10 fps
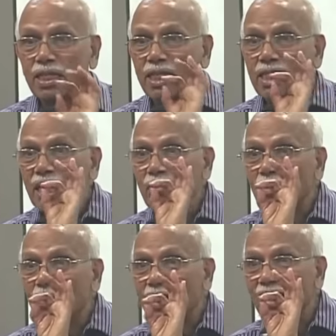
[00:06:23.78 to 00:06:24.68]

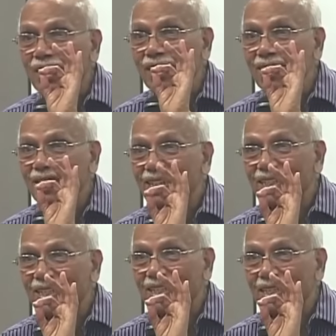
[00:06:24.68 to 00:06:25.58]
Kshamavan.
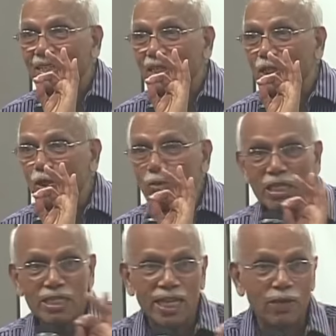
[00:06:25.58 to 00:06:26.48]
You may
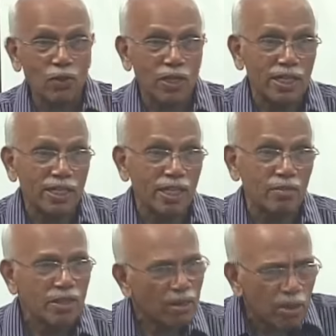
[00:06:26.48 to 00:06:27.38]
say, I won't hurt
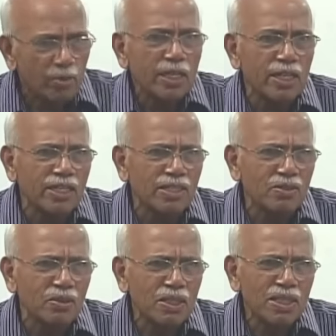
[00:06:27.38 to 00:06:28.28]
anybody. Somebody might hurt you.
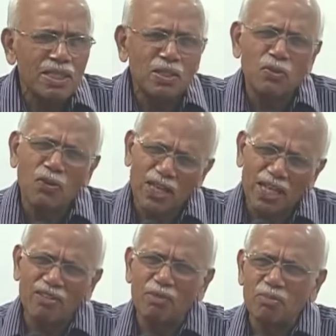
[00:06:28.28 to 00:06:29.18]
You
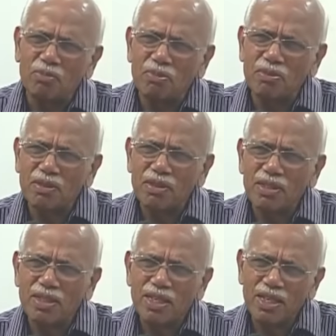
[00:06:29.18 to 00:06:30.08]
forgive him.
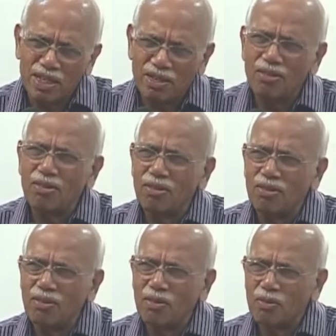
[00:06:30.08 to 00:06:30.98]
He doesn't
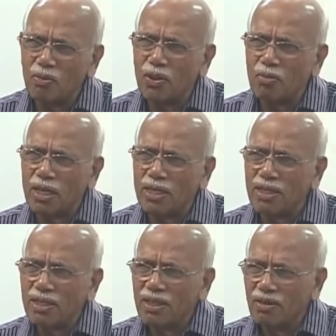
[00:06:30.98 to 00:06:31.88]
know, poor man.
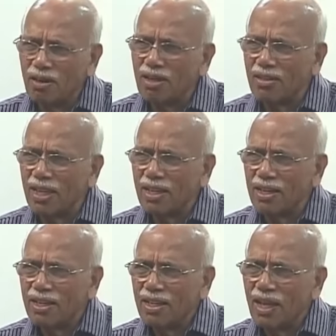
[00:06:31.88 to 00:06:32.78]
What is there?
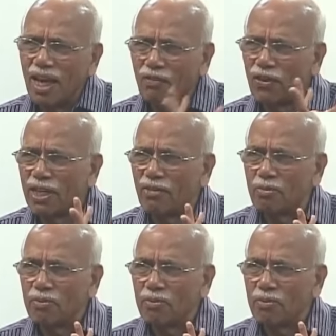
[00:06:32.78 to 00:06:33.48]
I'll forgive him.